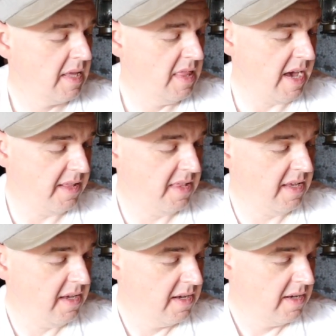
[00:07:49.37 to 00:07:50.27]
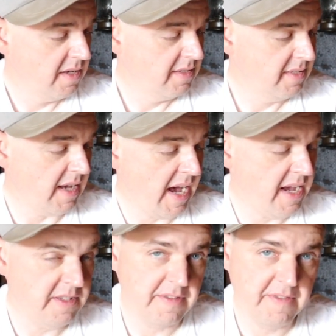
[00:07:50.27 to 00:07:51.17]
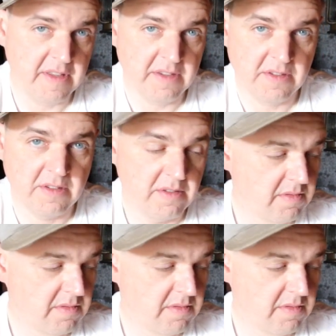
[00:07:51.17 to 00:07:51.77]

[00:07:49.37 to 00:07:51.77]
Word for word: that the size of this